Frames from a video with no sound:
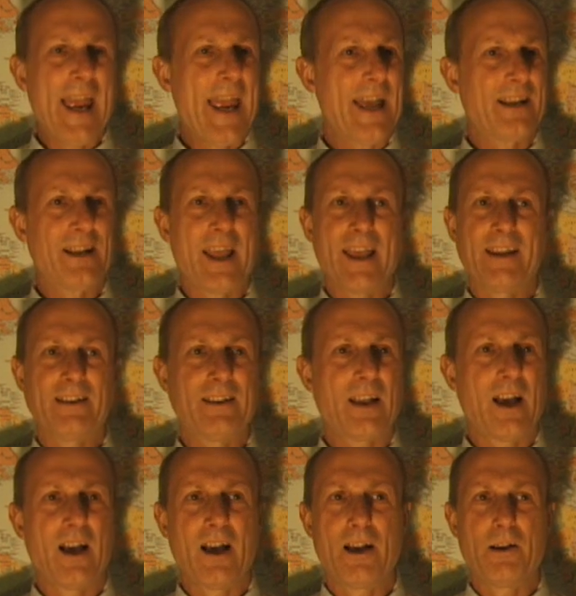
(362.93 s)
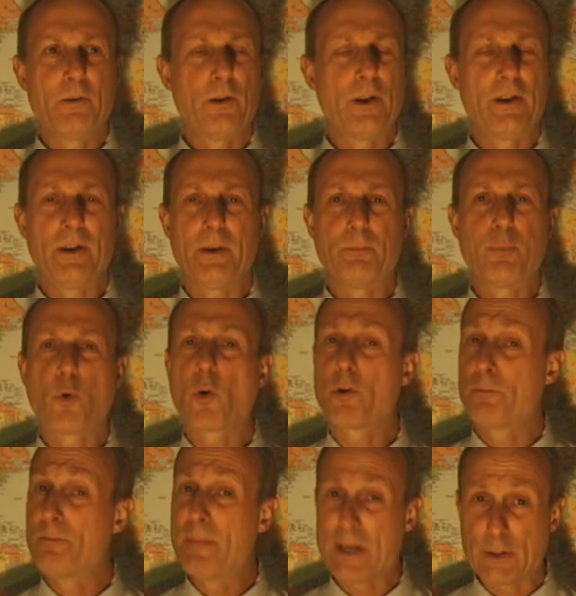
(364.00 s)
and
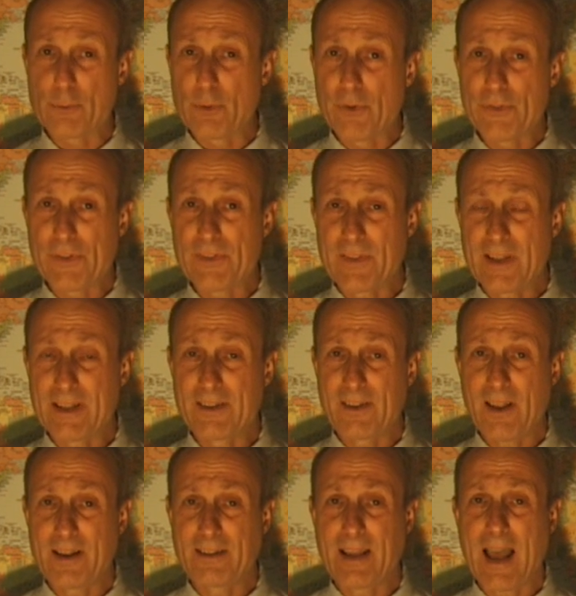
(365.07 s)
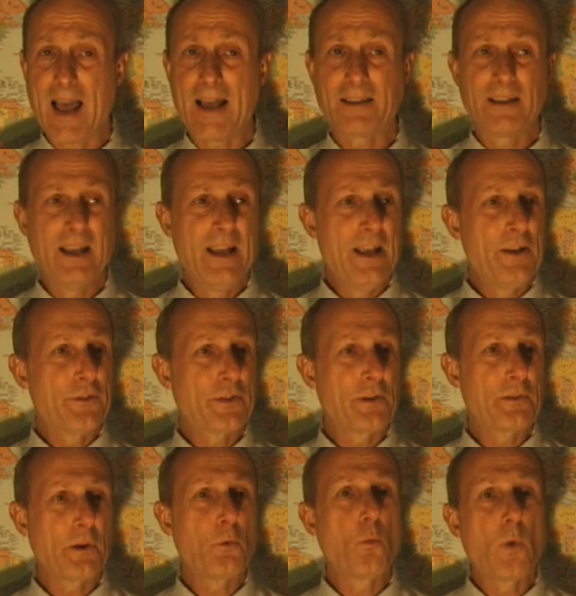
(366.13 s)
important minerals and things like that,
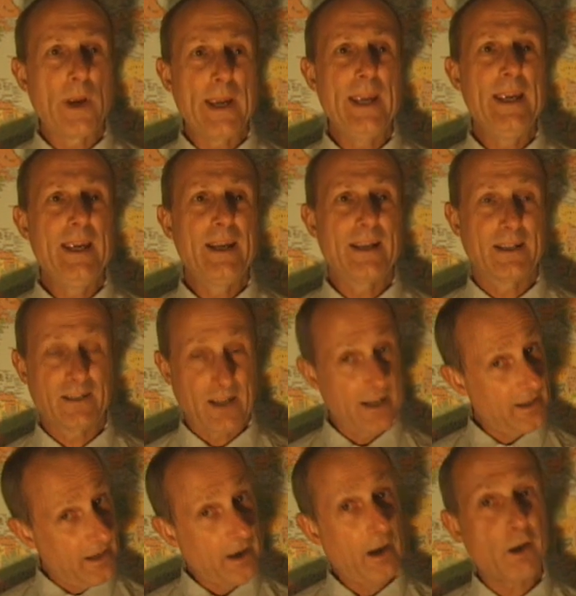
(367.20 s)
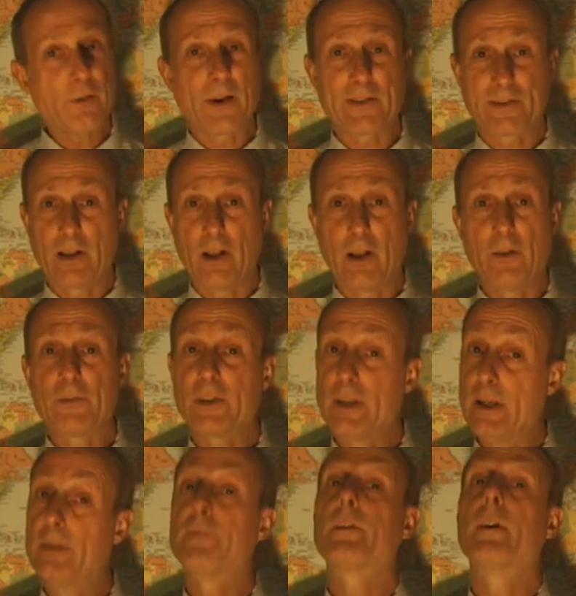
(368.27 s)
so that we can take care of ourselves
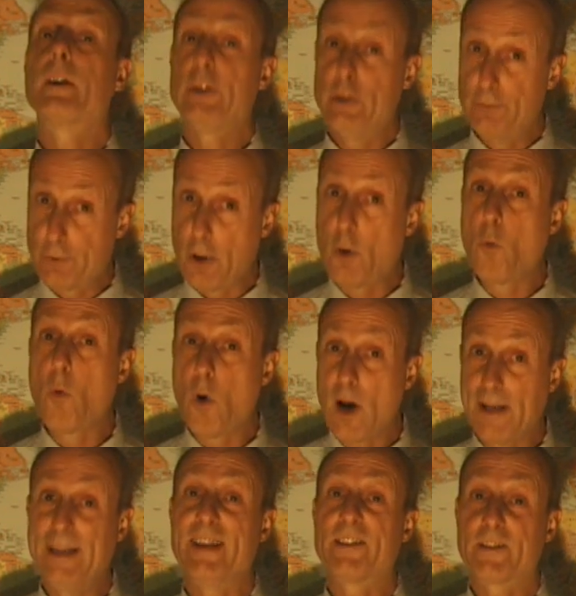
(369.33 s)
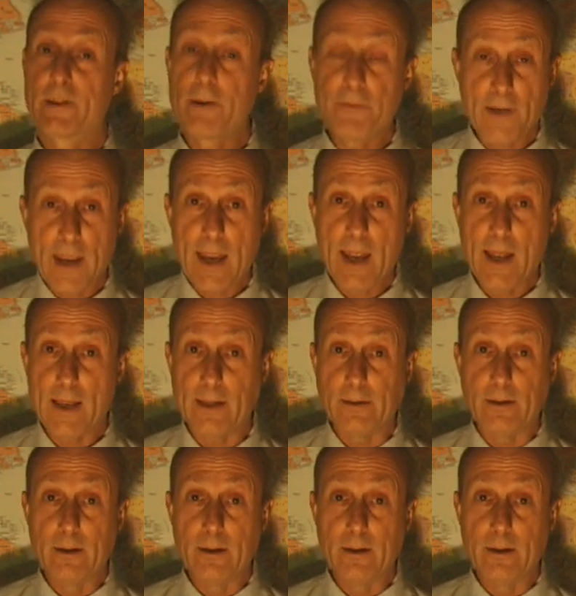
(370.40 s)
if you know what hits the fan.